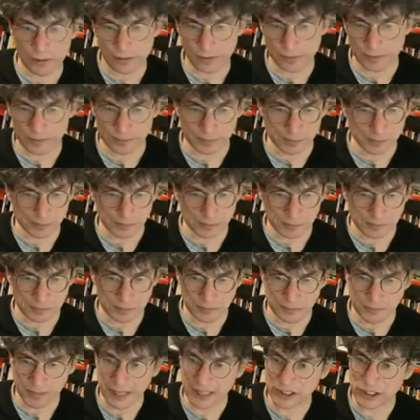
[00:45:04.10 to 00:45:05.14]
of
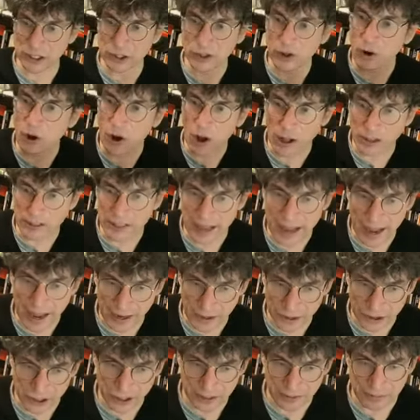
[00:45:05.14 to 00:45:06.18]
gets a call to
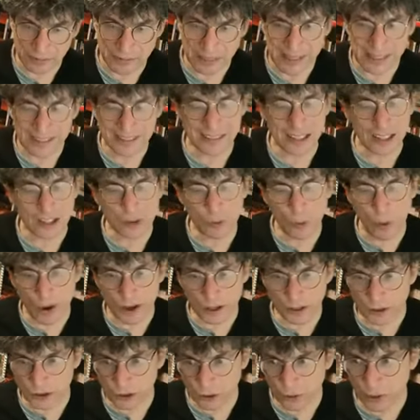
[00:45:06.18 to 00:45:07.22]
action, doesn't
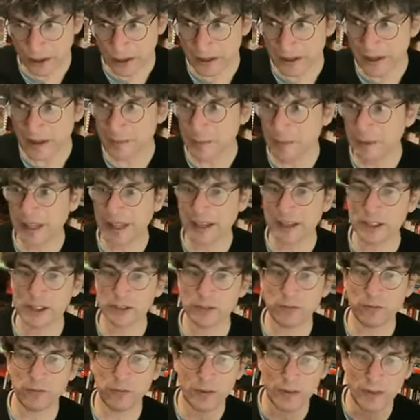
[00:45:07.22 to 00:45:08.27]
want to do it, but then
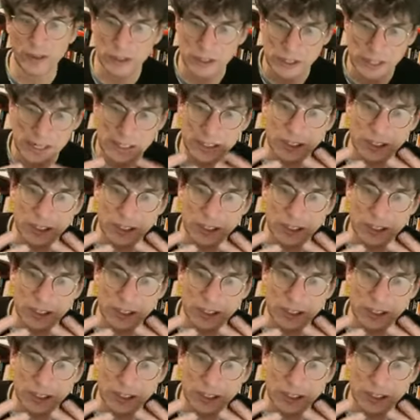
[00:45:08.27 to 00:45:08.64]
is there's an